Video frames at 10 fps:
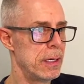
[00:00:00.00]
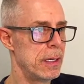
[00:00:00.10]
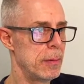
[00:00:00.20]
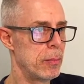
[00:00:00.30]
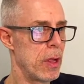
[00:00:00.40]

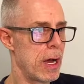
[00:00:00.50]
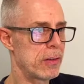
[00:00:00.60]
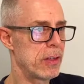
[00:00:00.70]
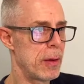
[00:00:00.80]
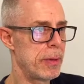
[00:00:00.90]
It
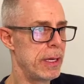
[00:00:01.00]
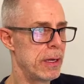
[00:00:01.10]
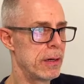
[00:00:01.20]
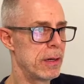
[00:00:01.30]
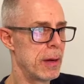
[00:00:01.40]
blocks up
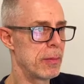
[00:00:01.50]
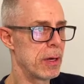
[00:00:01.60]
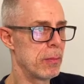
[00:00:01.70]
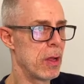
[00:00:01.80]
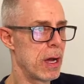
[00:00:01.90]
here. I'm going
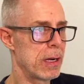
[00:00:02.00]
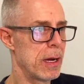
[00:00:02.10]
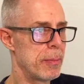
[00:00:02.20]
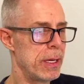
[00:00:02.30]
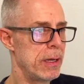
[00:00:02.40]
to block
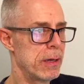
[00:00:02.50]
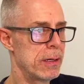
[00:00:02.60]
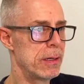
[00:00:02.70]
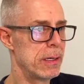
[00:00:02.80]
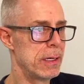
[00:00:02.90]
up
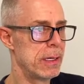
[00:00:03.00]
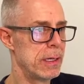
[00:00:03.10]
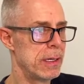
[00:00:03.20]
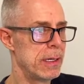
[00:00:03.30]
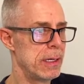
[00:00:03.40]
here.
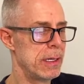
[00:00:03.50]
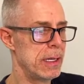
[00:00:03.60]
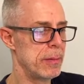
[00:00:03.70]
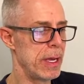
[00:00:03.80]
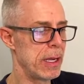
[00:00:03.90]

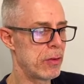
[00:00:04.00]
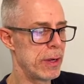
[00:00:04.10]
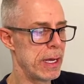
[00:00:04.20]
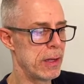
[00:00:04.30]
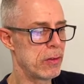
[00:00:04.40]
It may
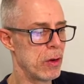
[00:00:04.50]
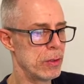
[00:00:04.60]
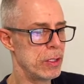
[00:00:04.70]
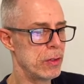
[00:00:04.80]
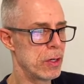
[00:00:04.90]
create its
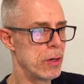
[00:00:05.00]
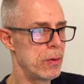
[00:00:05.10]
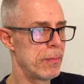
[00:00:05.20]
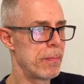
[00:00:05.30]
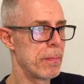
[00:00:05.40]
own Yugo.